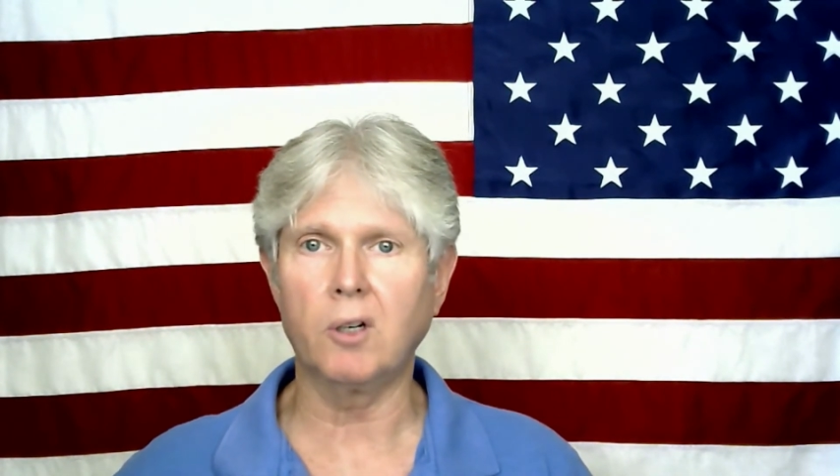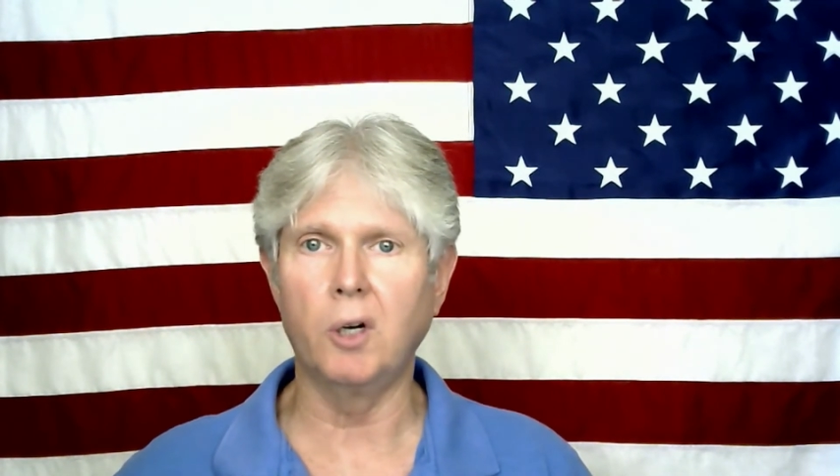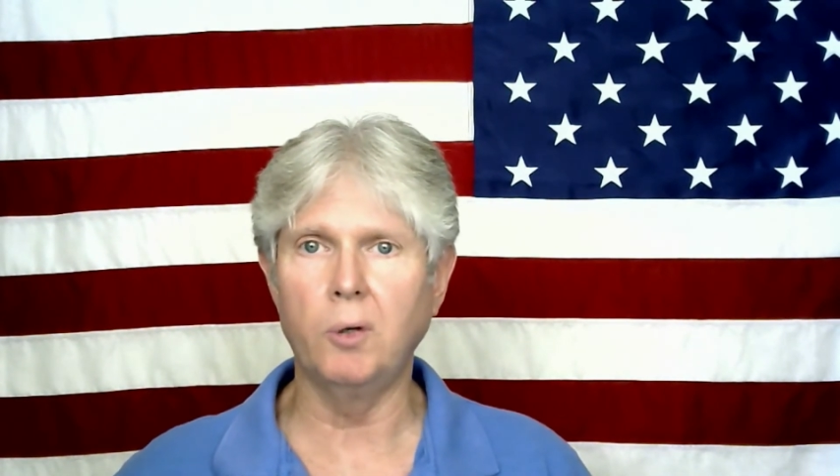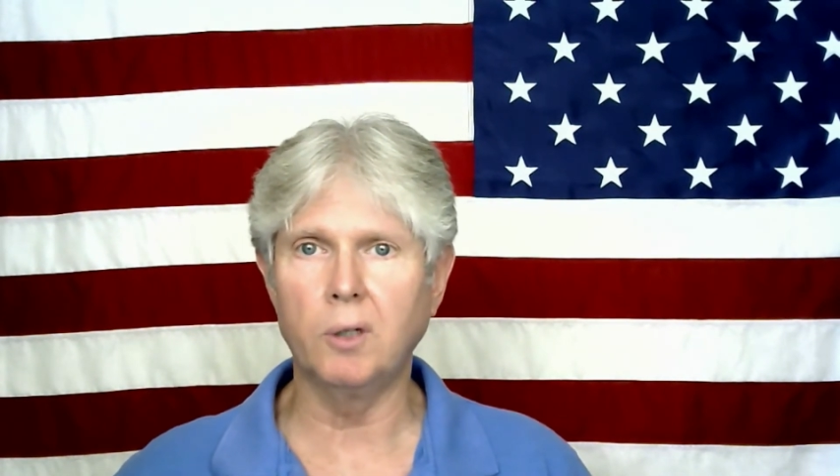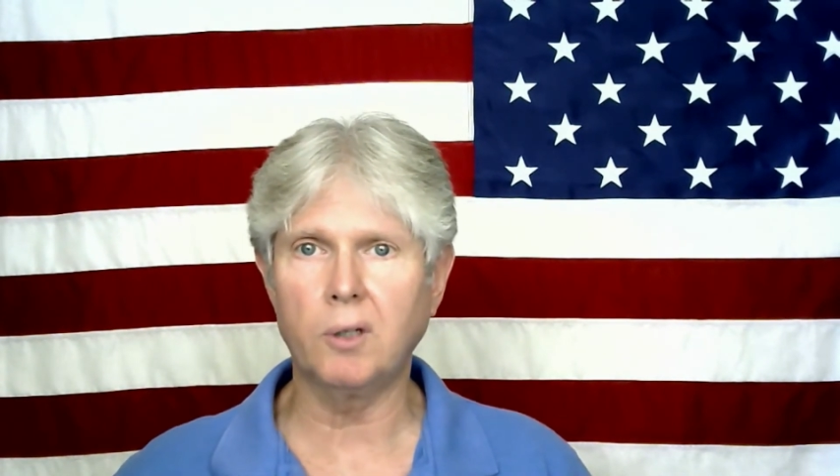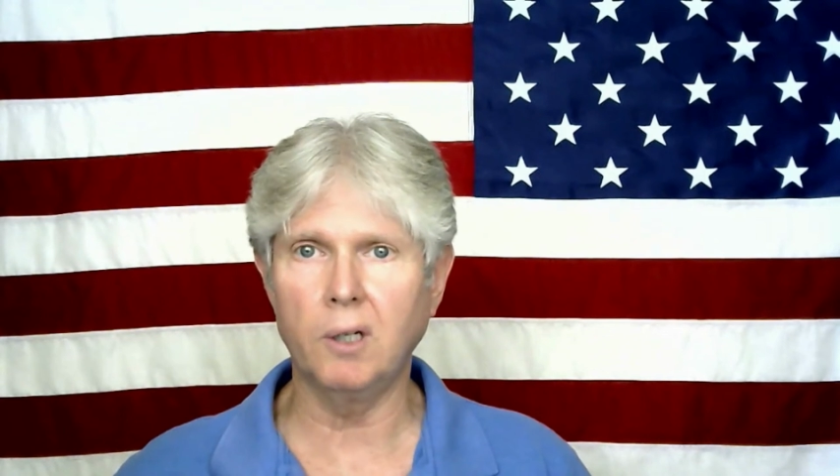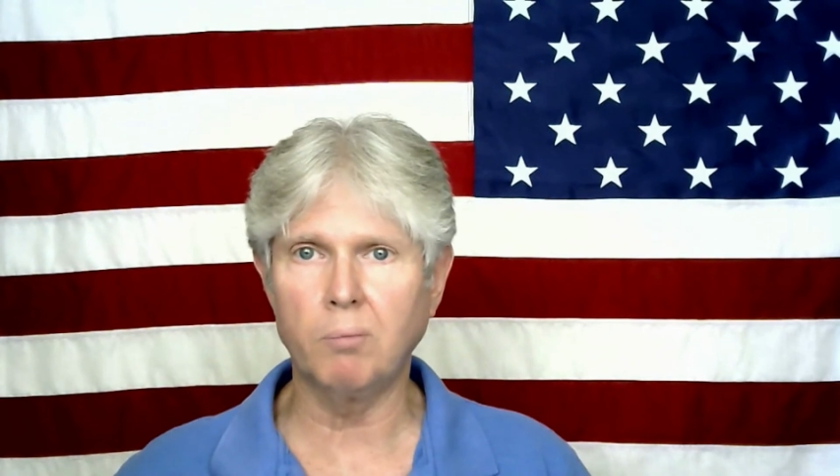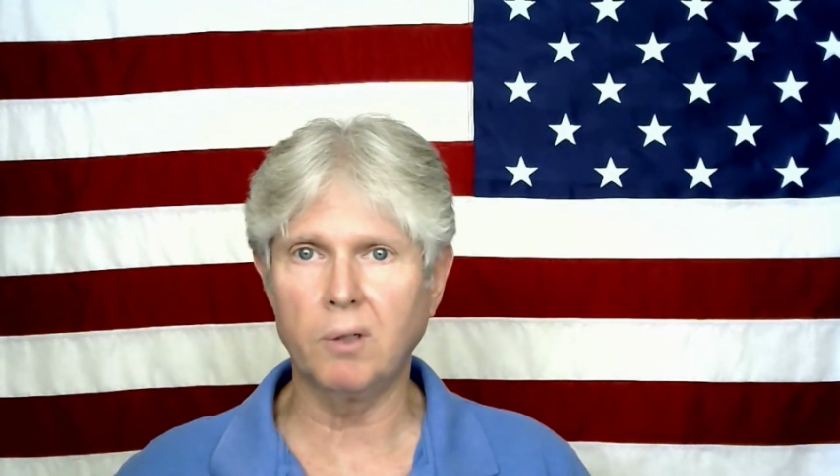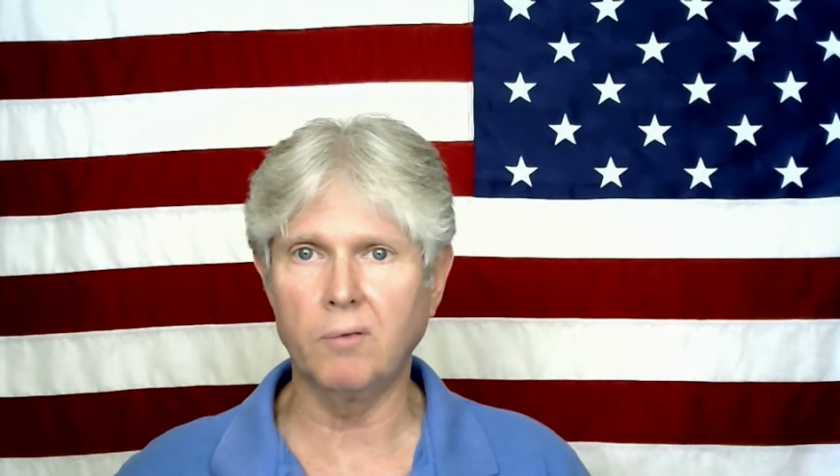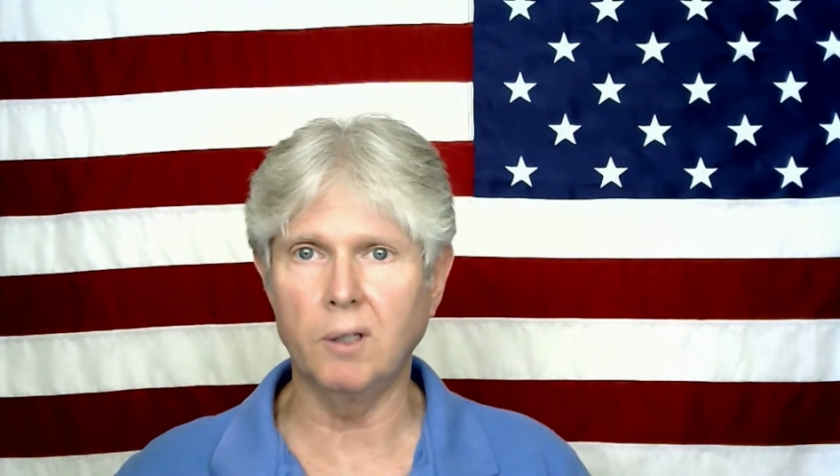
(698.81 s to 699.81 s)
coup
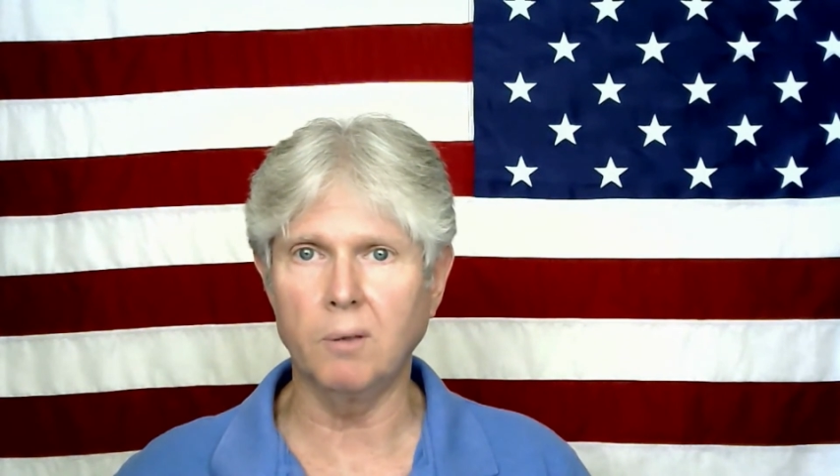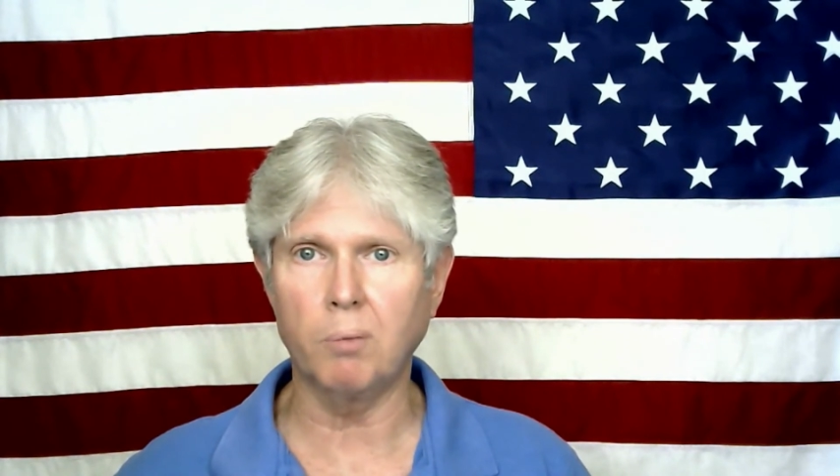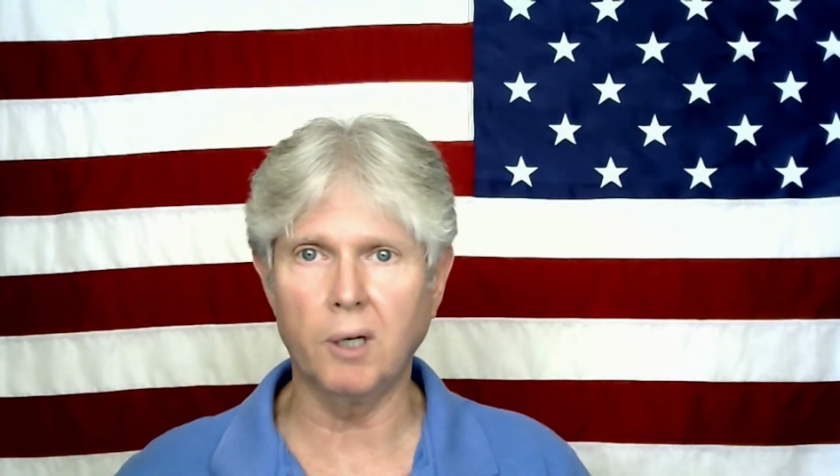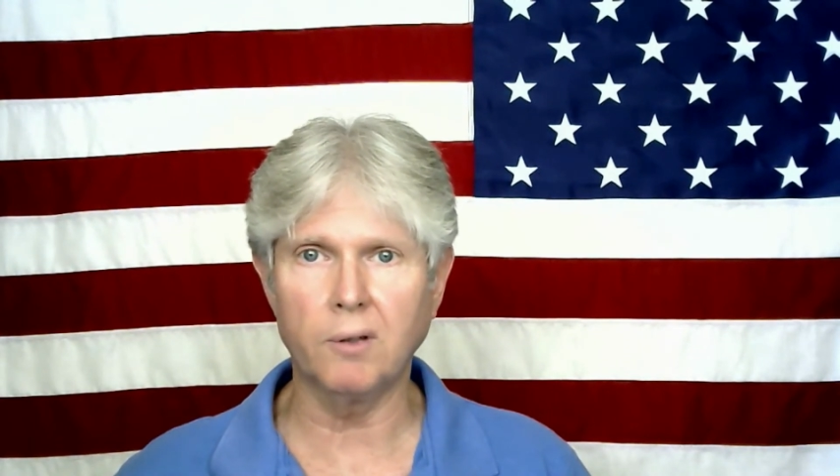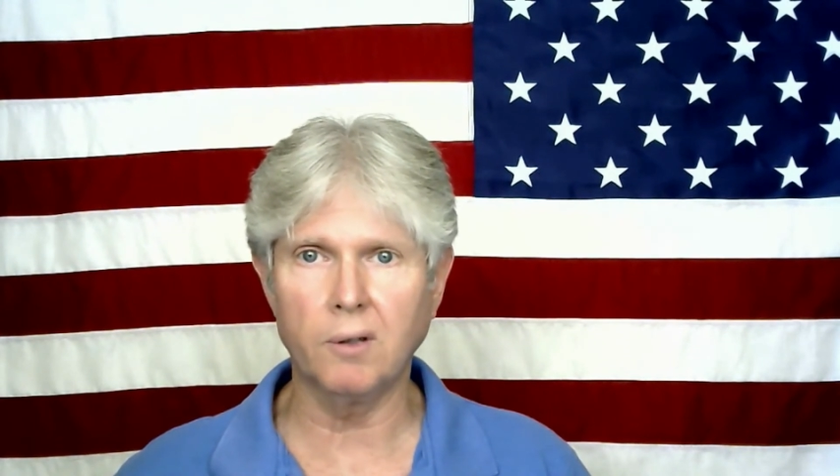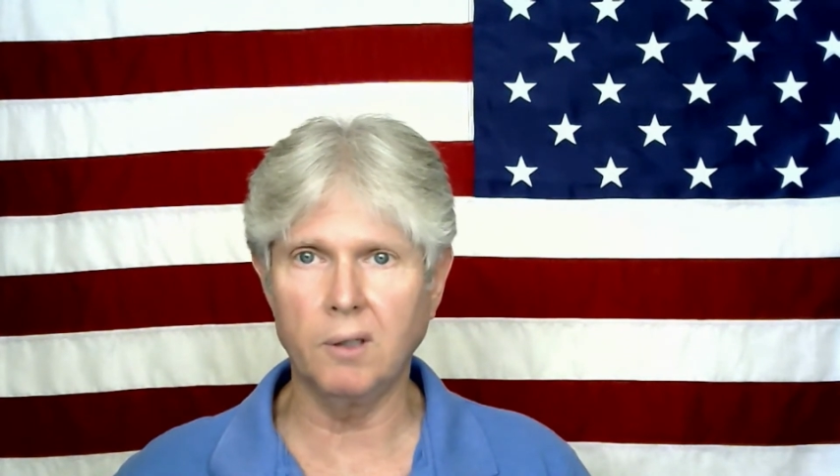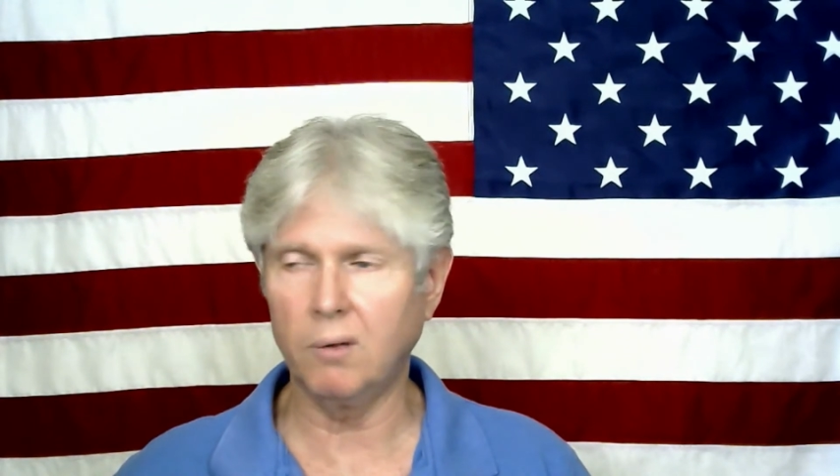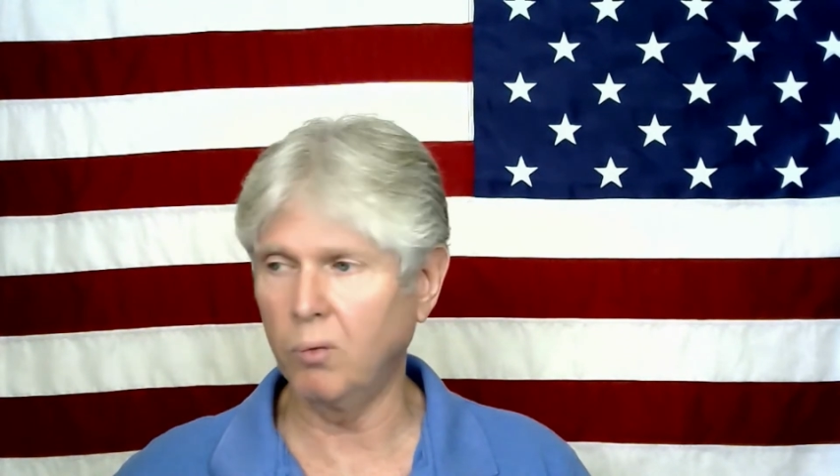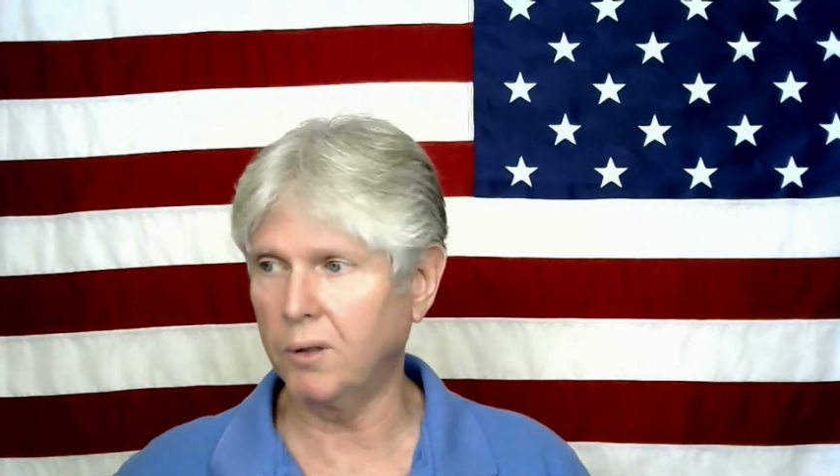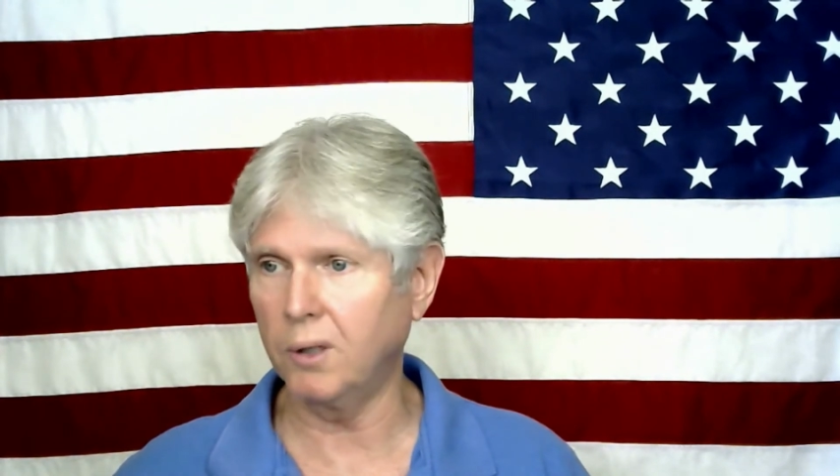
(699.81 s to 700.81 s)
attempt of the
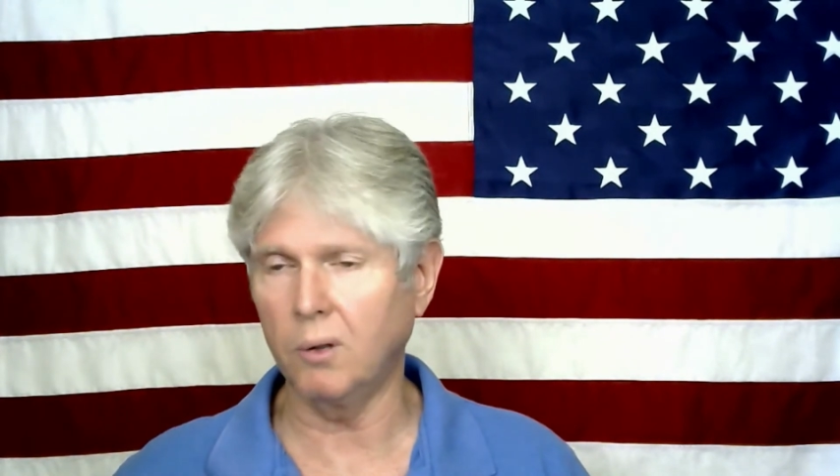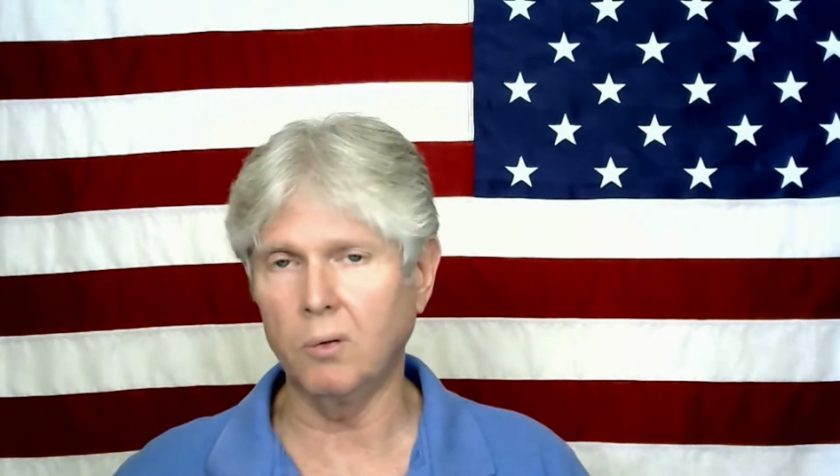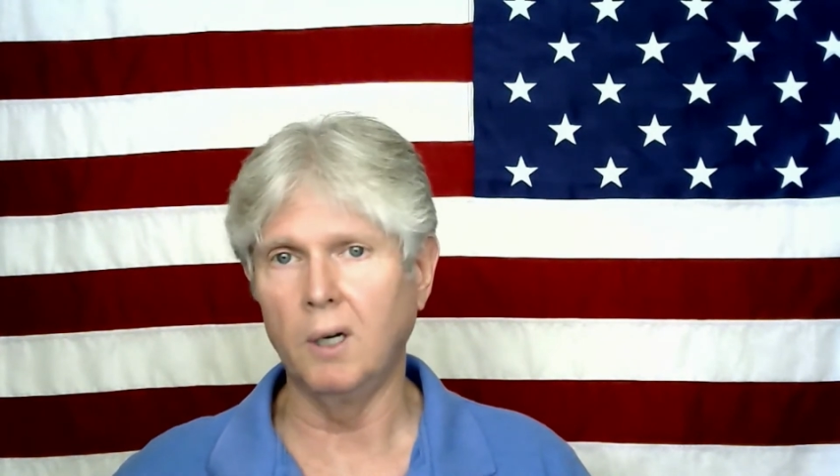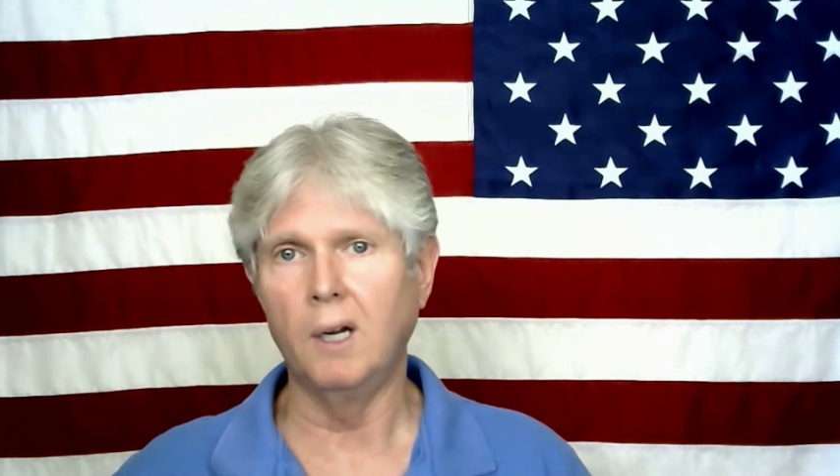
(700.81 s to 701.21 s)
president with their